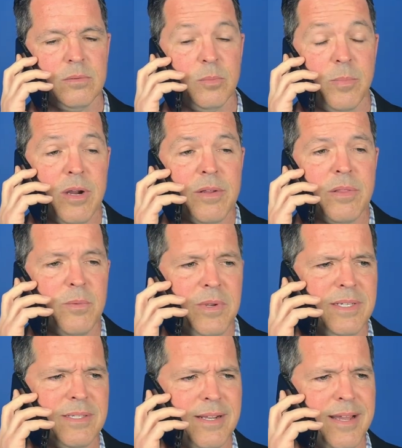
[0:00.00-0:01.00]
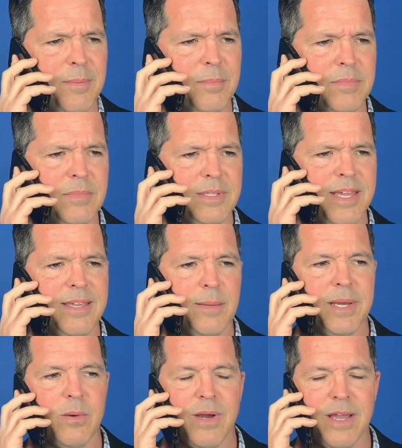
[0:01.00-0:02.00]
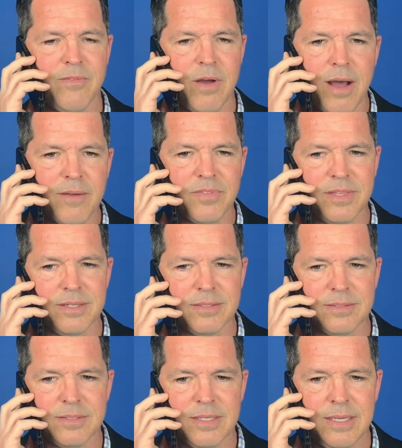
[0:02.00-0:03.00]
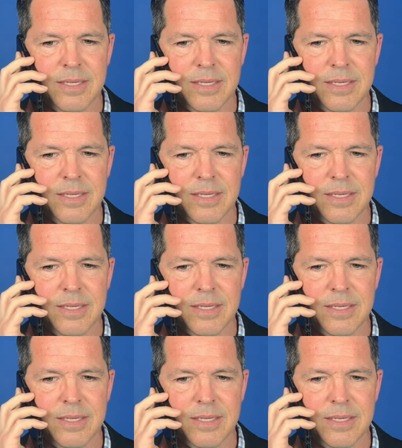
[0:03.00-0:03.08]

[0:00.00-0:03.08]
Part of the reason I'm taking my wife off this,